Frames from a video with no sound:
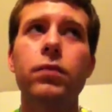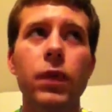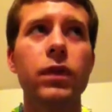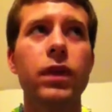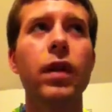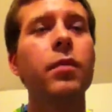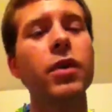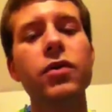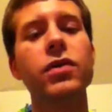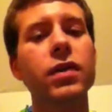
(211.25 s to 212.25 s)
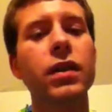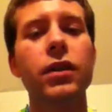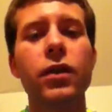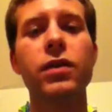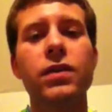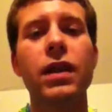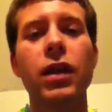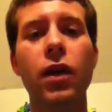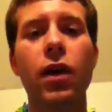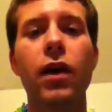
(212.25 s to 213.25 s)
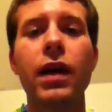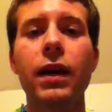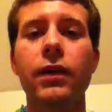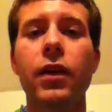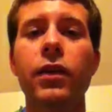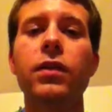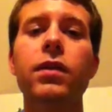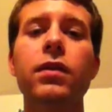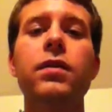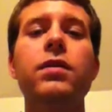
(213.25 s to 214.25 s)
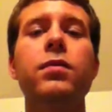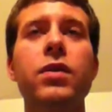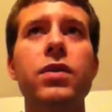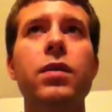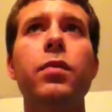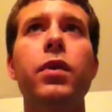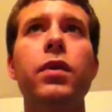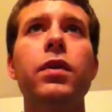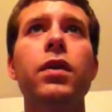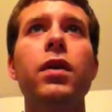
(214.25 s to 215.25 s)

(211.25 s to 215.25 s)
you say your name. But usually you could just say, jag heter. It's much simpler.